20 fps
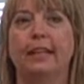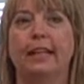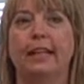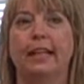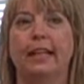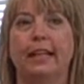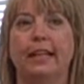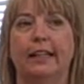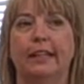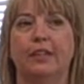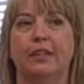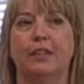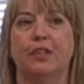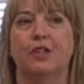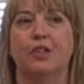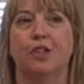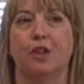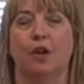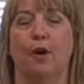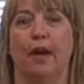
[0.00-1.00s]
And
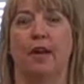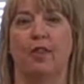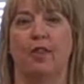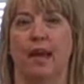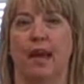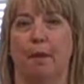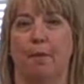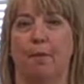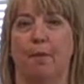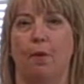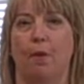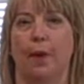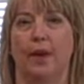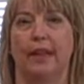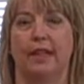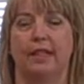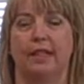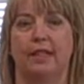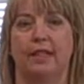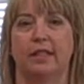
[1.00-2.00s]
so at that
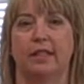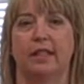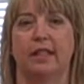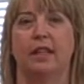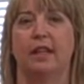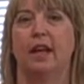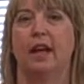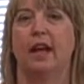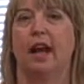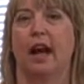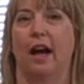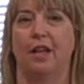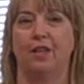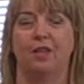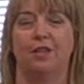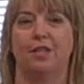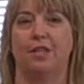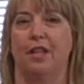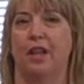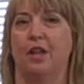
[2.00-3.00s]
point, I
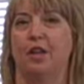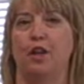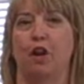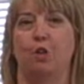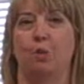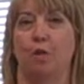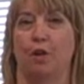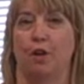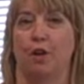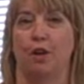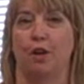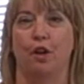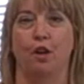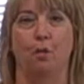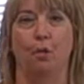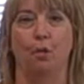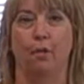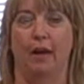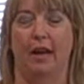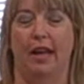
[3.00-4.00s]
just said no
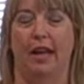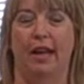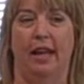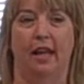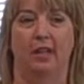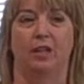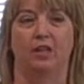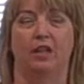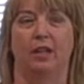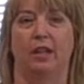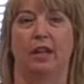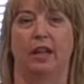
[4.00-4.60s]
more medication.